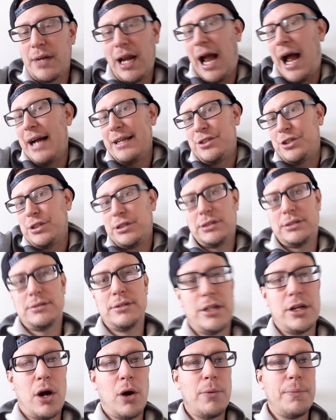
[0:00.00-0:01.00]
I just,
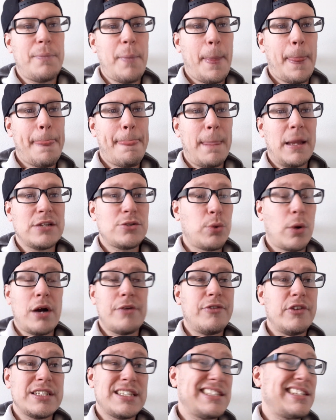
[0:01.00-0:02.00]
you know, it's
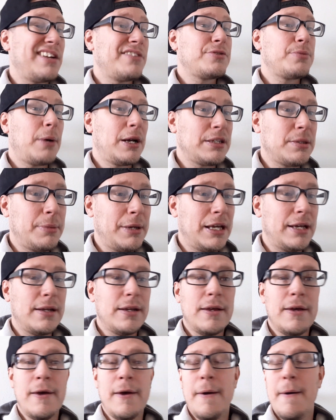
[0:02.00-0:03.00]
rough. It's a tough spot to be in.
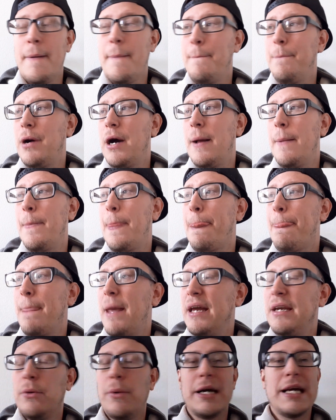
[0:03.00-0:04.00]
But
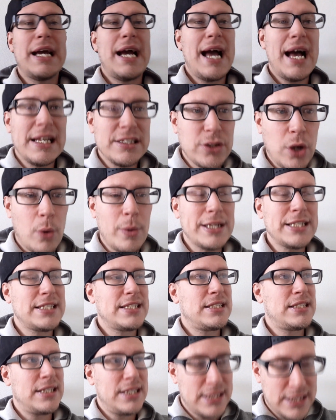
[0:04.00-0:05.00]
anyway, as
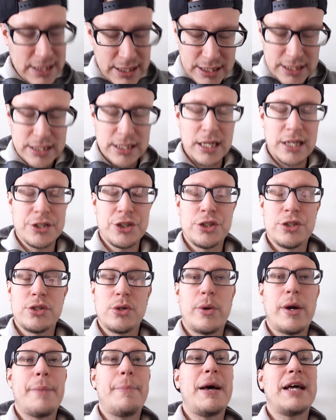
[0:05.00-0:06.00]
always, this is a discussion,
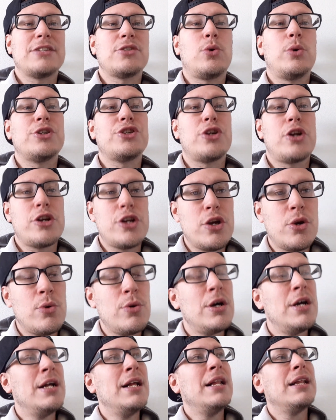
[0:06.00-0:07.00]
so I pass a question on
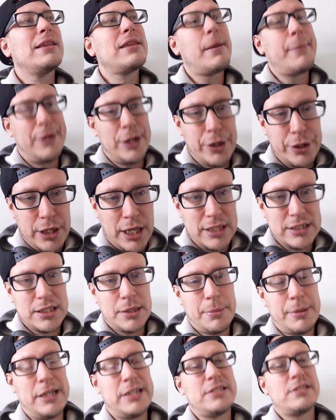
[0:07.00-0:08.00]
you. Let me know your thoughts
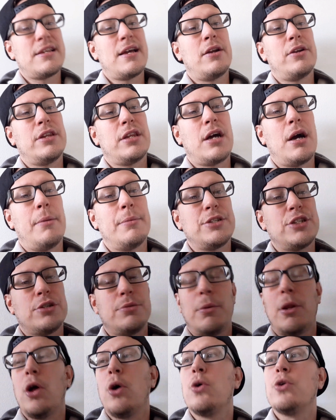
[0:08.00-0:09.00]
and opinions down in the comment section
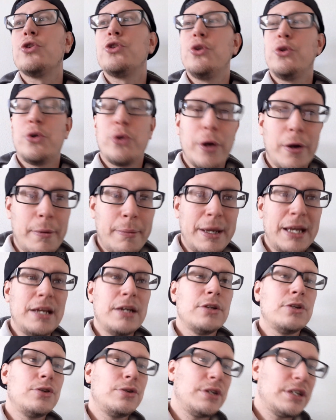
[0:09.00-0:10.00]
below. Do you agree with me?
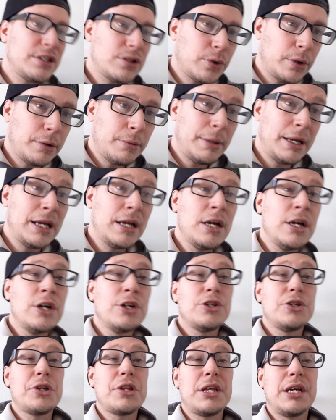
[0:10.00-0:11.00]
Do you disagree with me?
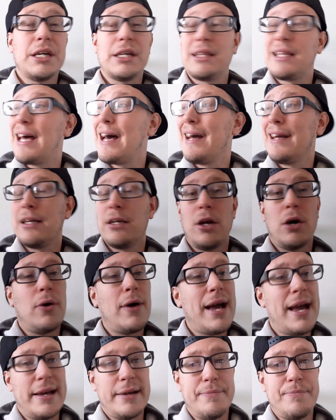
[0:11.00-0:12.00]
Do you think that, you know,
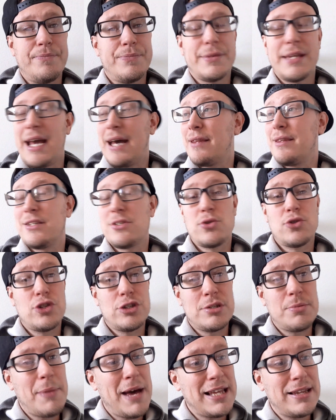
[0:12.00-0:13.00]
hey, yeah, this was
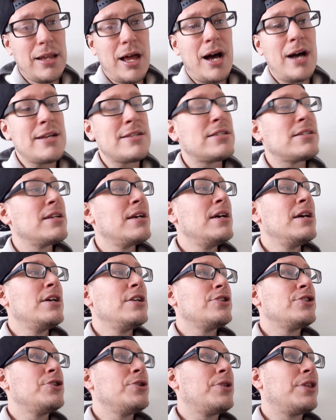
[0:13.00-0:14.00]
just a bad loss?
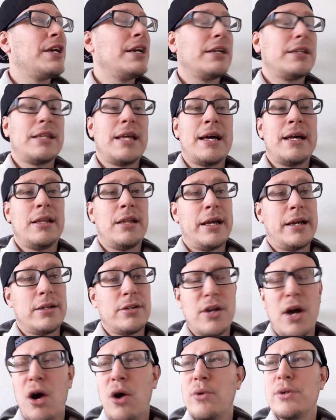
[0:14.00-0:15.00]
Do you think that, like,
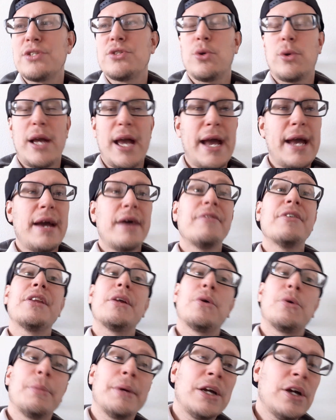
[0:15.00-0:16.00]
no, it's okay,
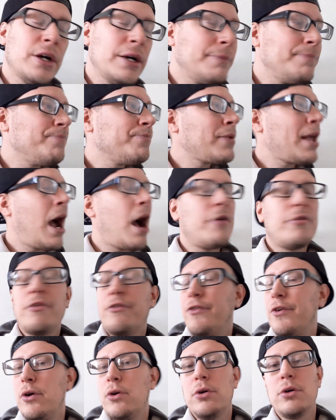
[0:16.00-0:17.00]
everything will be good? However you
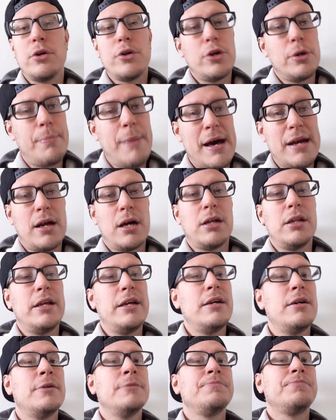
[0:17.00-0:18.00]
feel, good, bad,
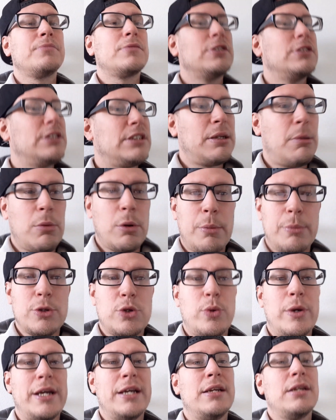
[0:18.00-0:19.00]
ugly, somewhere in
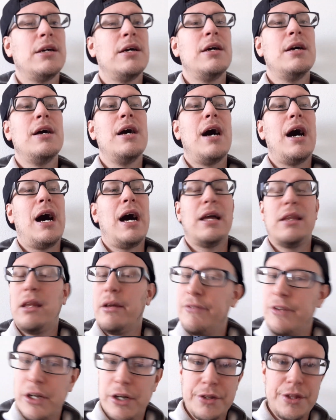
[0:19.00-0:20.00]
between. I
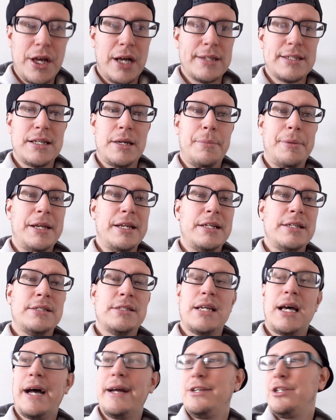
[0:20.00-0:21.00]
love your thoughts and
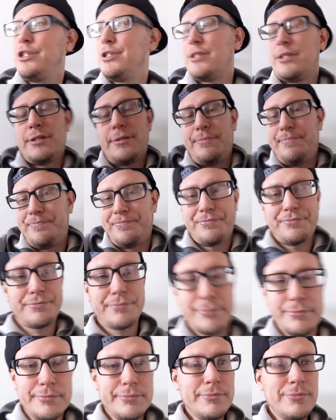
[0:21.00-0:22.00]
opinions. I
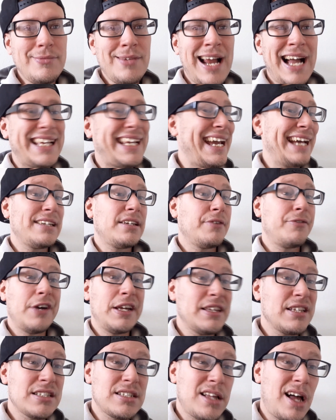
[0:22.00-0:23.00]
can't
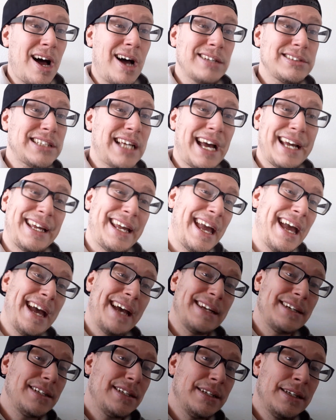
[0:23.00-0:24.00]
defend this loss. I
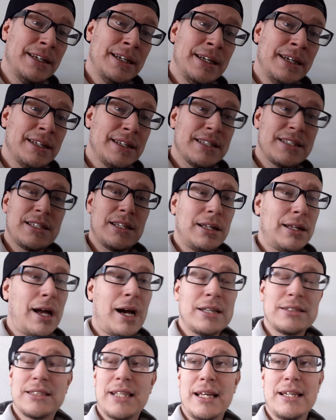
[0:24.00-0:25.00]
can't. This is a
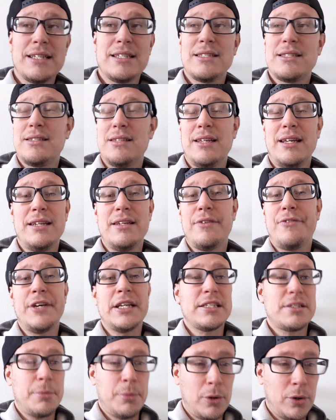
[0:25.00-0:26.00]
loss that is
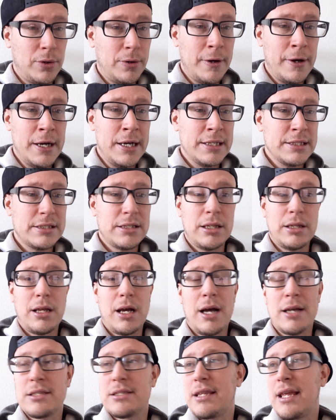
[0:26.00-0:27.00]
indefensible. It's a
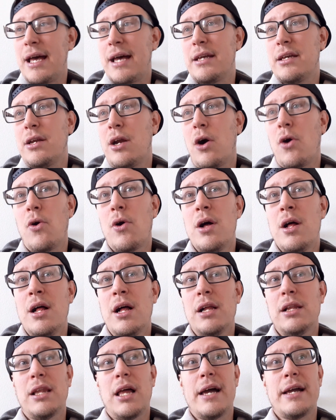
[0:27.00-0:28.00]
loss that, you know,
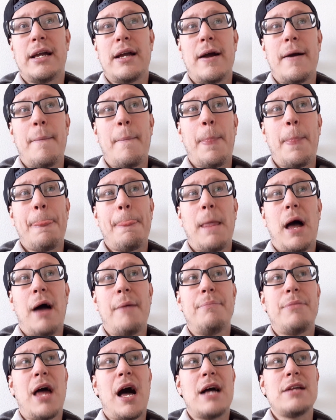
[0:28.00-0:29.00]
like,
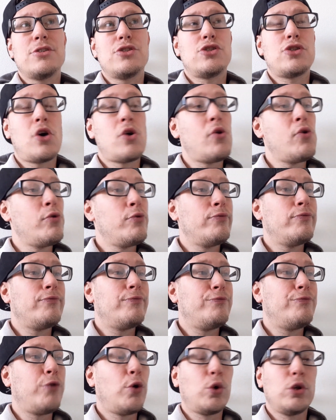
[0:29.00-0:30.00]
I'm not so
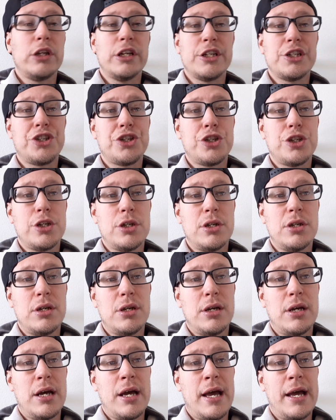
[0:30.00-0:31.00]
foolish
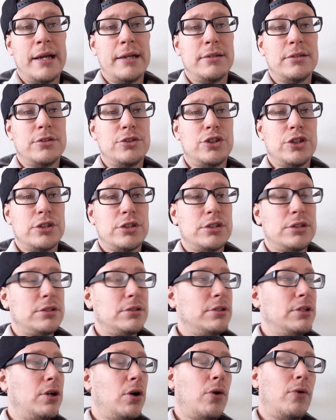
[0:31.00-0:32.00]
and
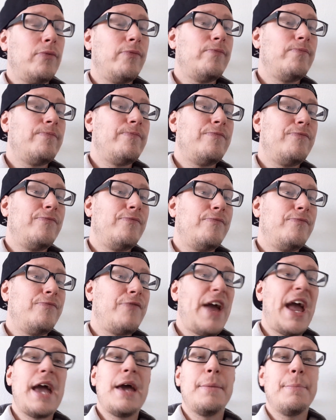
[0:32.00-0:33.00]
just, you know,
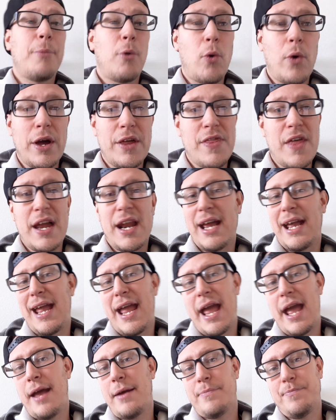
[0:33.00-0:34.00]
fanboy that I
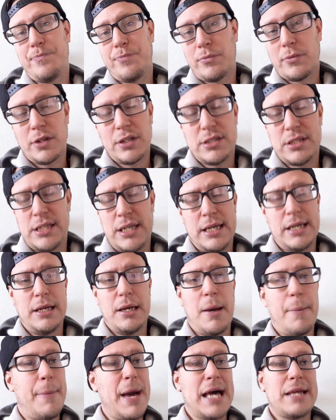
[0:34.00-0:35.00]
can't see
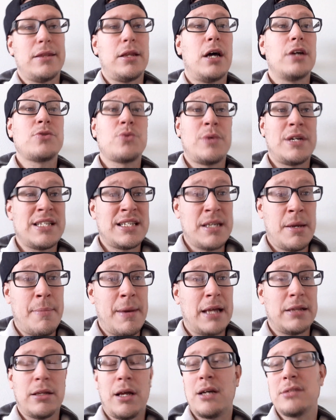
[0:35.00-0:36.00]
a bad loss when I see a
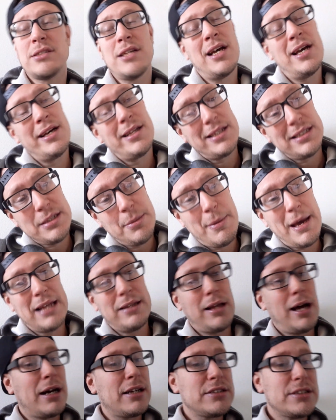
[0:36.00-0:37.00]
bad loss. This is a bad
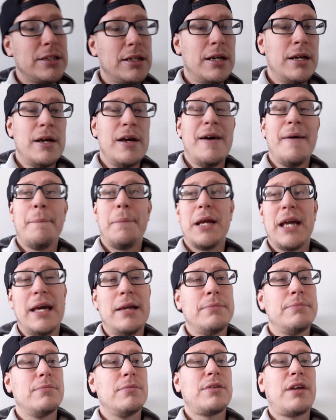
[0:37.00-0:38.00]
loss. But
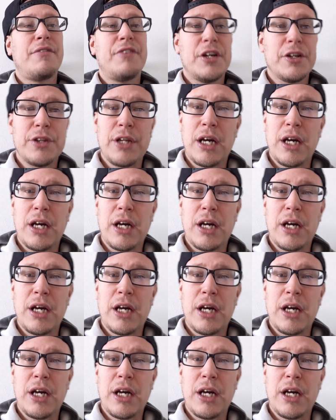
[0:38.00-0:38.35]
again, love to hear your